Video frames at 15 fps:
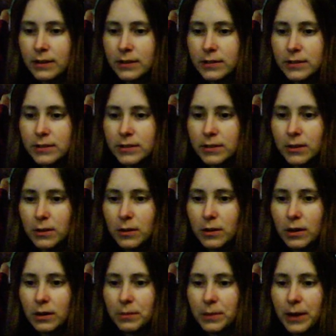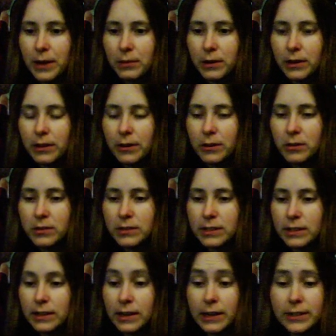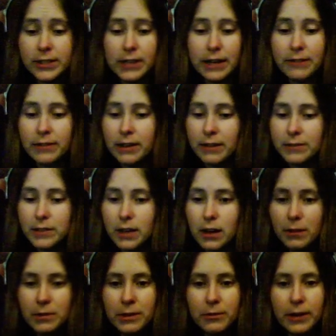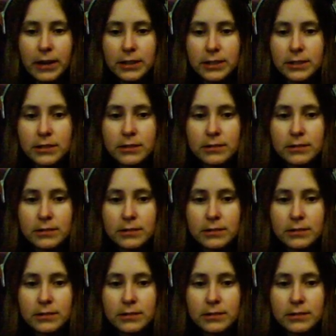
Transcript: So I'll buy one of those, and then I should have enough to augment rares.